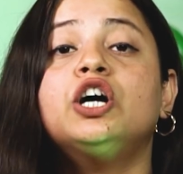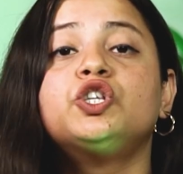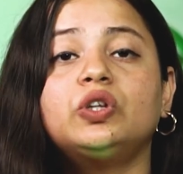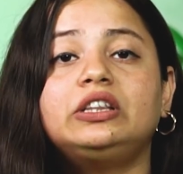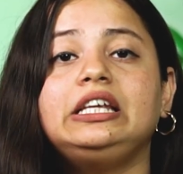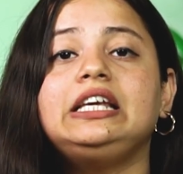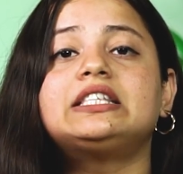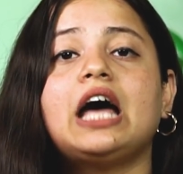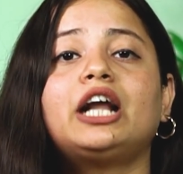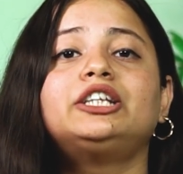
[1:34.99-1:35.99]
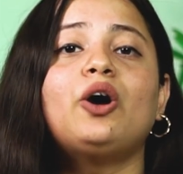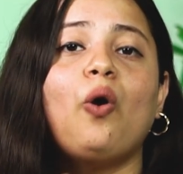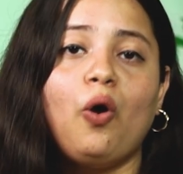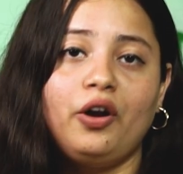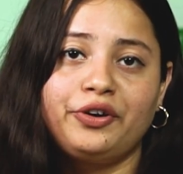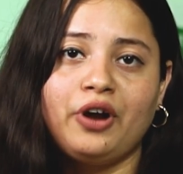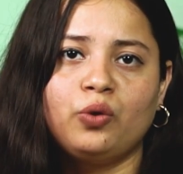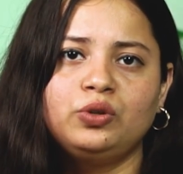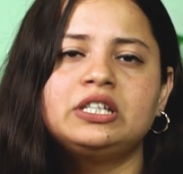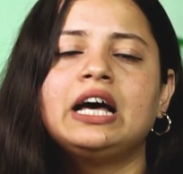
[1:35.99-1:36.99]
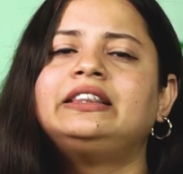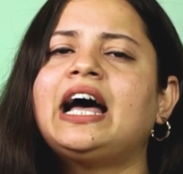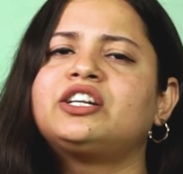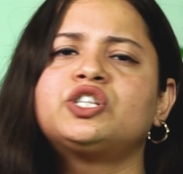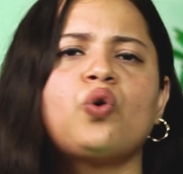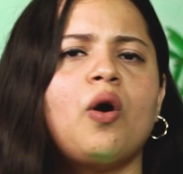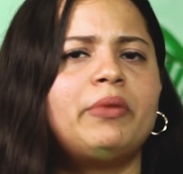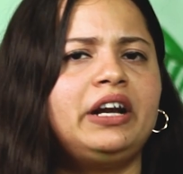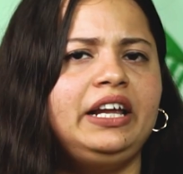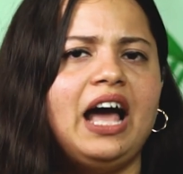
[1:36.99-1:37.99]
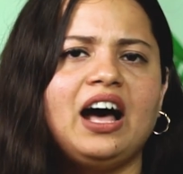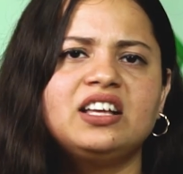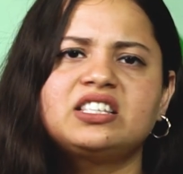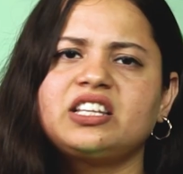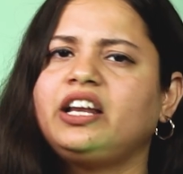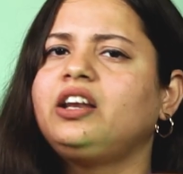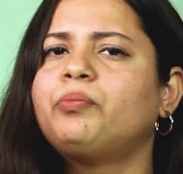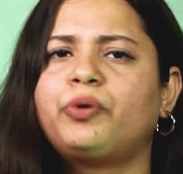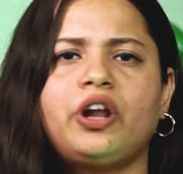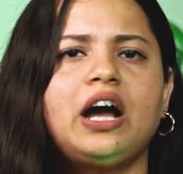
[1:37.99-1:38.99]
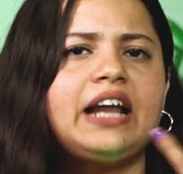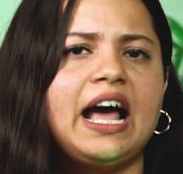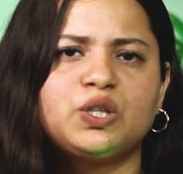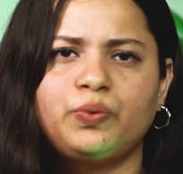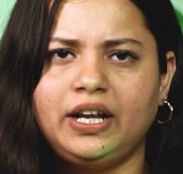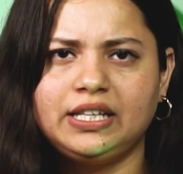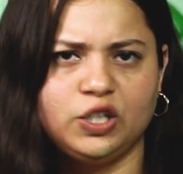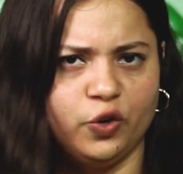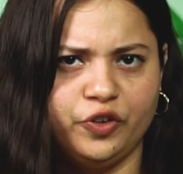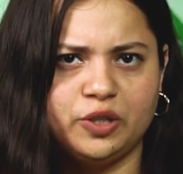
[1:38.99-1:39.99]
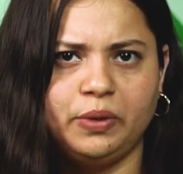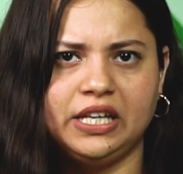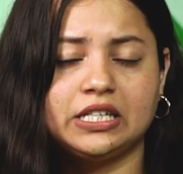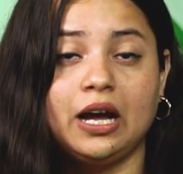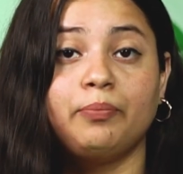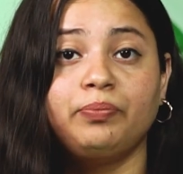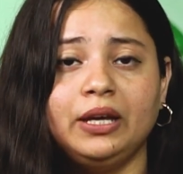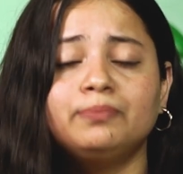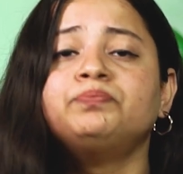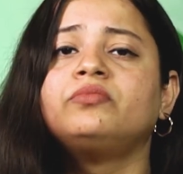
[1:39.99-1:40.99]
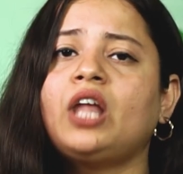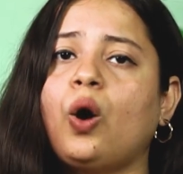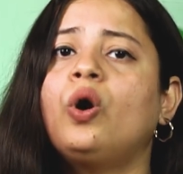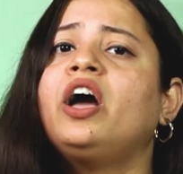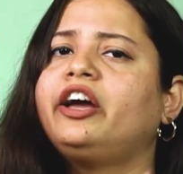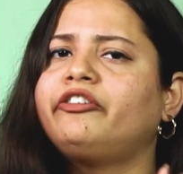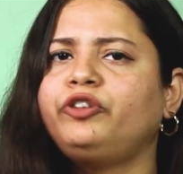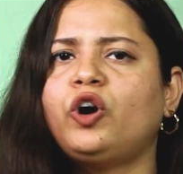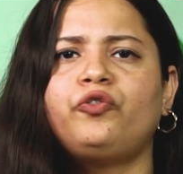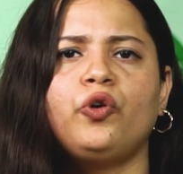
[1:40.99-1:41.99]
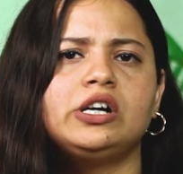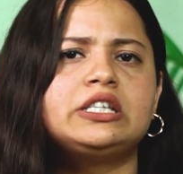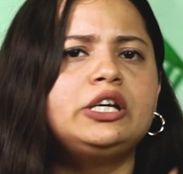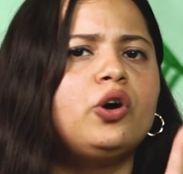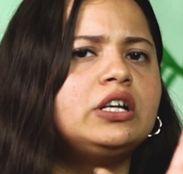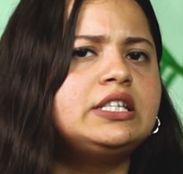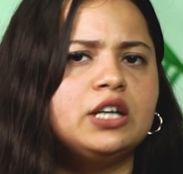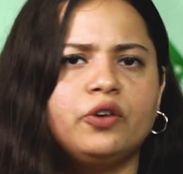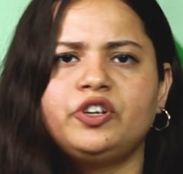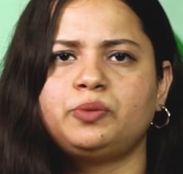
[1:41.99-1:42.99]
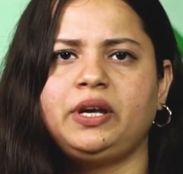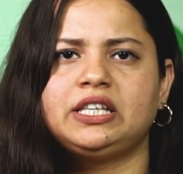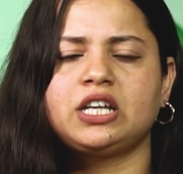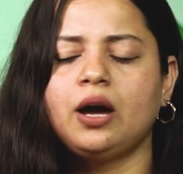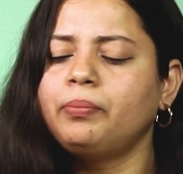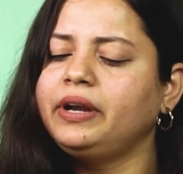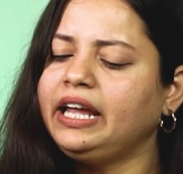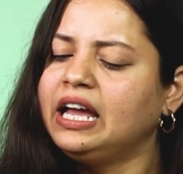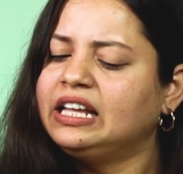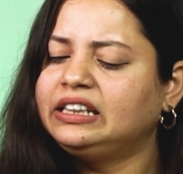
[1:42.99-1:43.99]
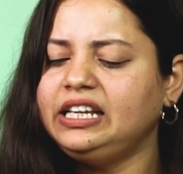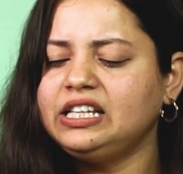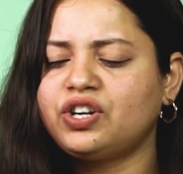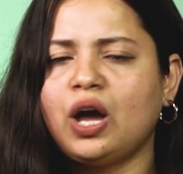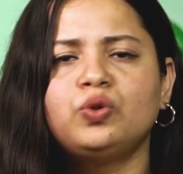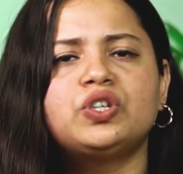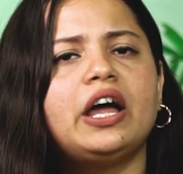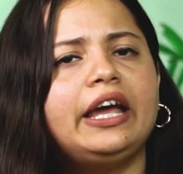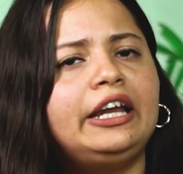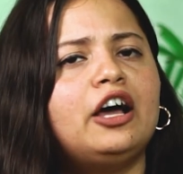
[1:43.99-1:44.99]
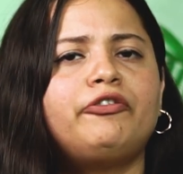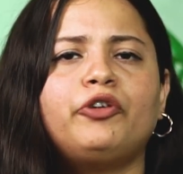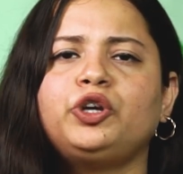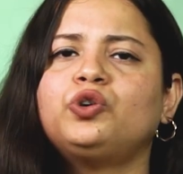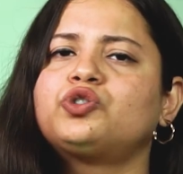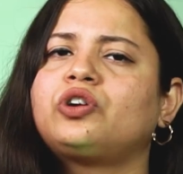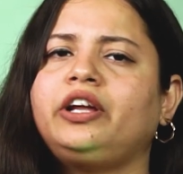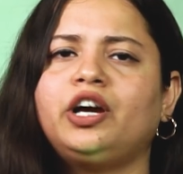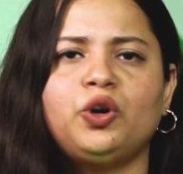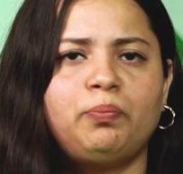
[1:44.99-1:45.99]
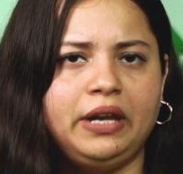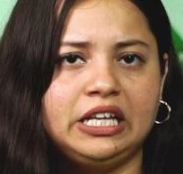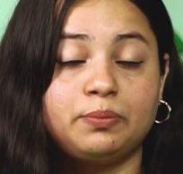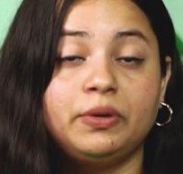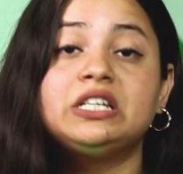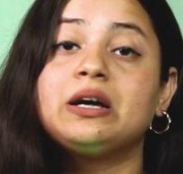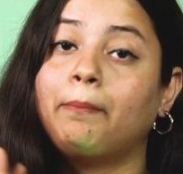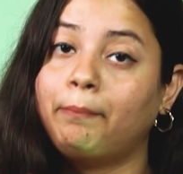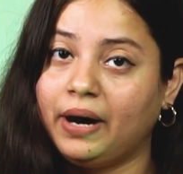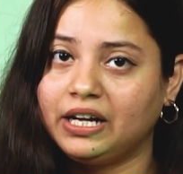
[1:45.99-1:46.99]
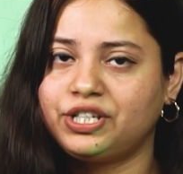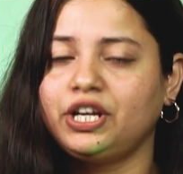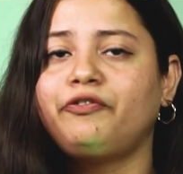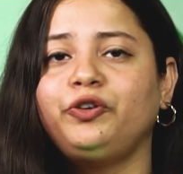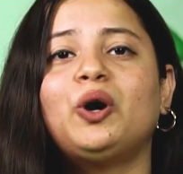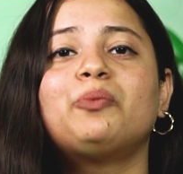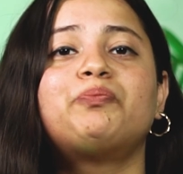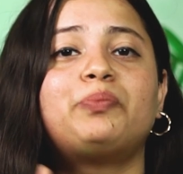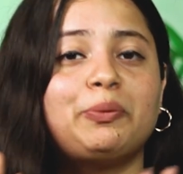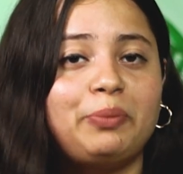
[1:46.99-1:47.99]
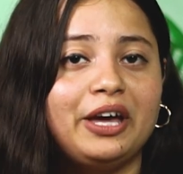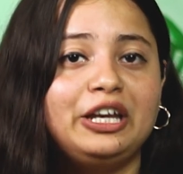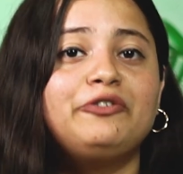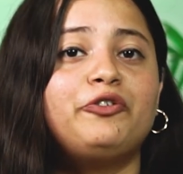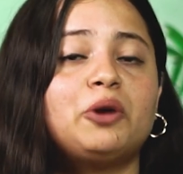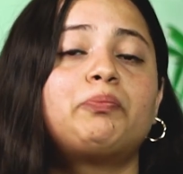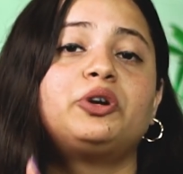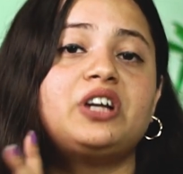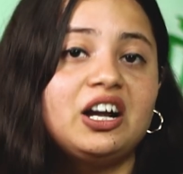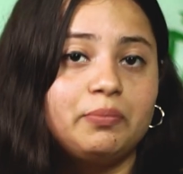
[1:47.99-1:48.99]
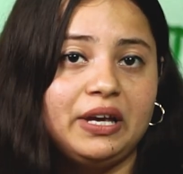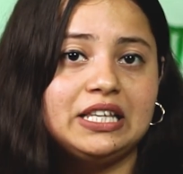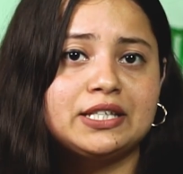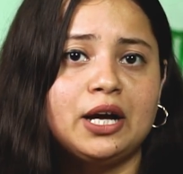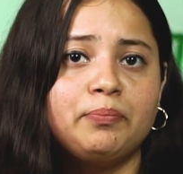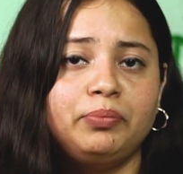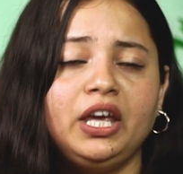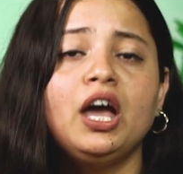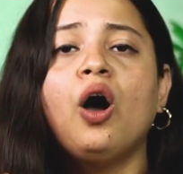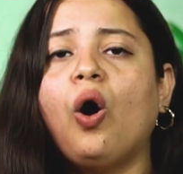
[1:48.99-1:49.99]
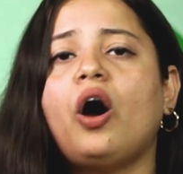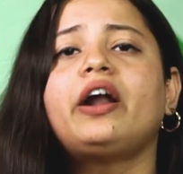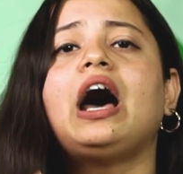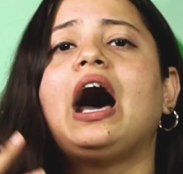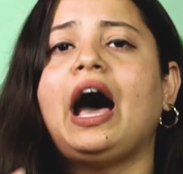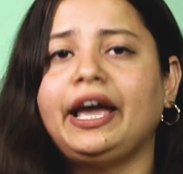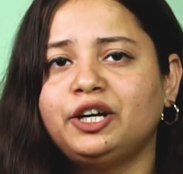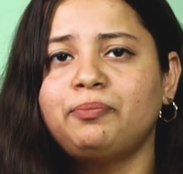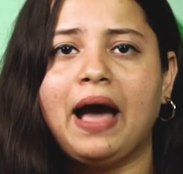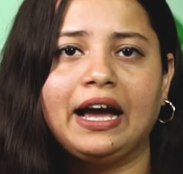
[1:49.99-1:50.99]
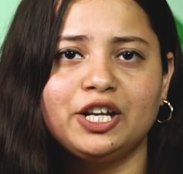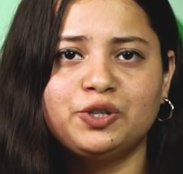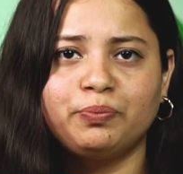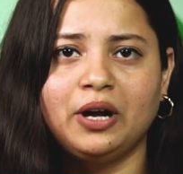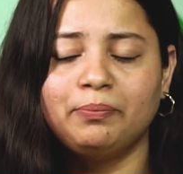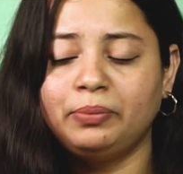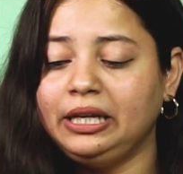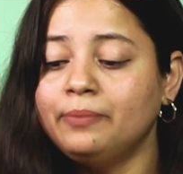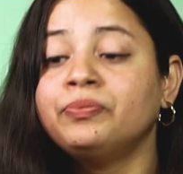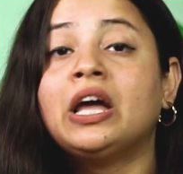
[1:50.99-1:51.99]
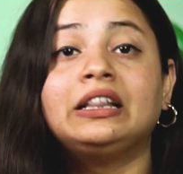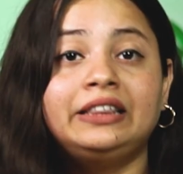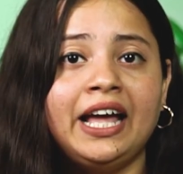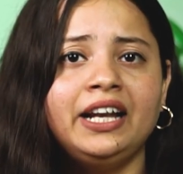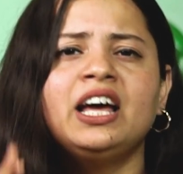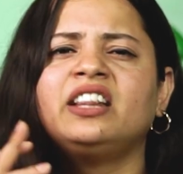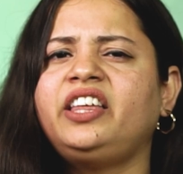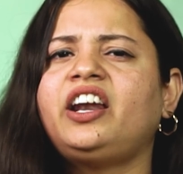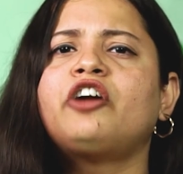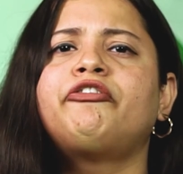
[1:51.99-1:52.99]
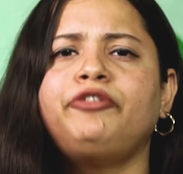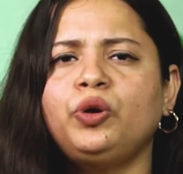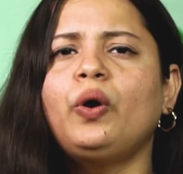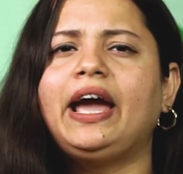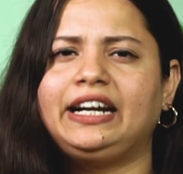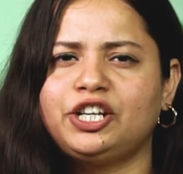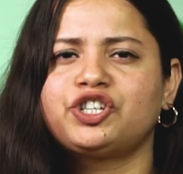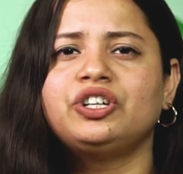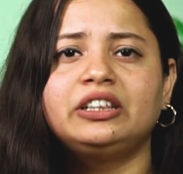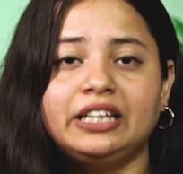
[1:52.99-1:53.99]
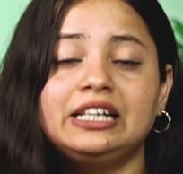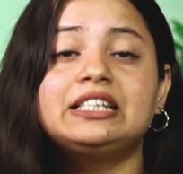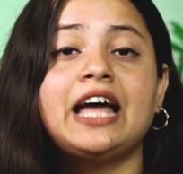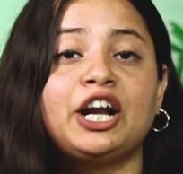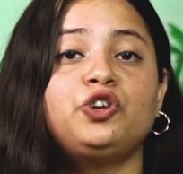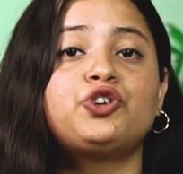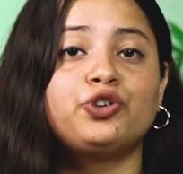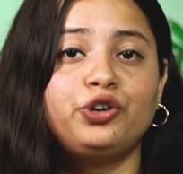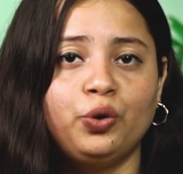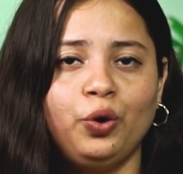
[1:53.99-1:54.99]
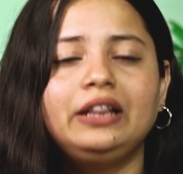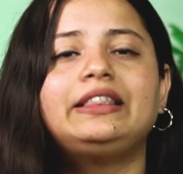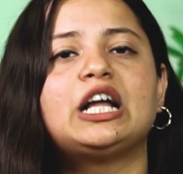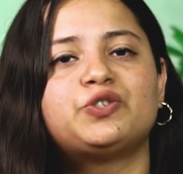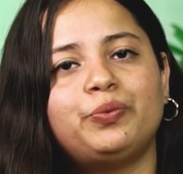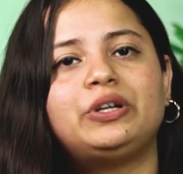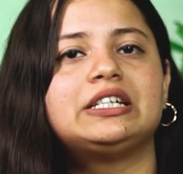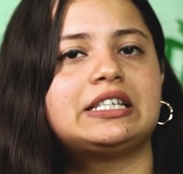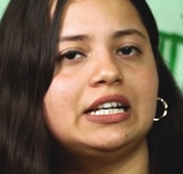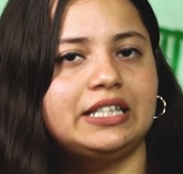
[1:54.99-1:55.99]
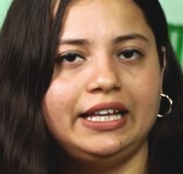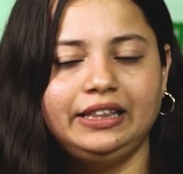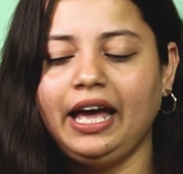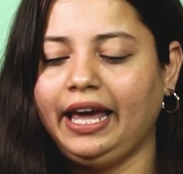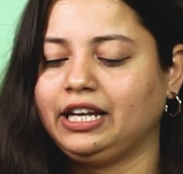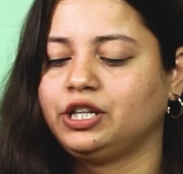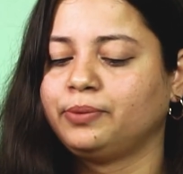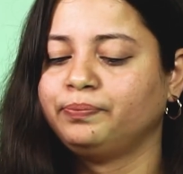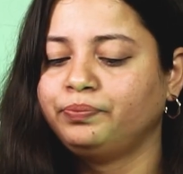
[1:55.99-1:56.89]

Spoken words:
So these are the all rounds that is commonly asked in product as well as service based company. Now, if you're focusing on service based company, these rounds are enough for you to clear your placement. But if you are preparing for product based company or a higher package company, then there are few additional things that you should know that we will discuss in the end.